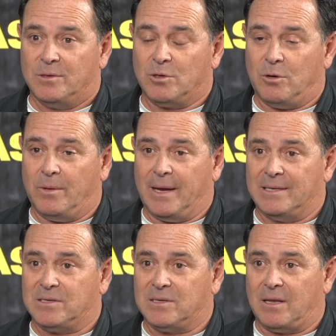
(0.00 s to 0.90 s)
So
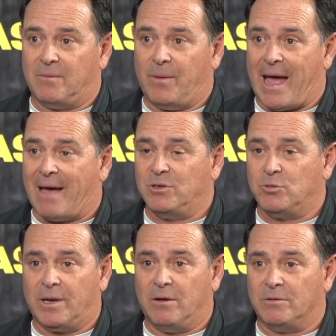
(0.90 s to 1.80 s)
it's having
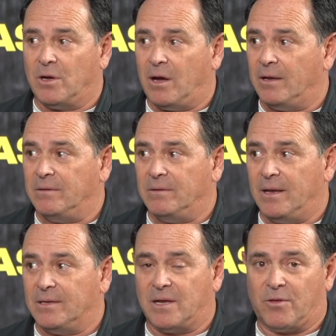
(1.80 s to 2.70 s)
20 years on
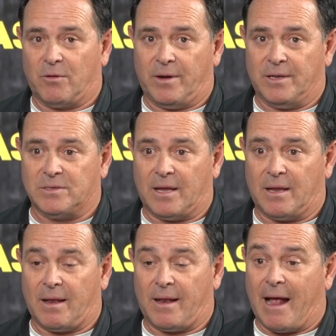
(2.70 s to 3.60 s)
is not the greatest thing.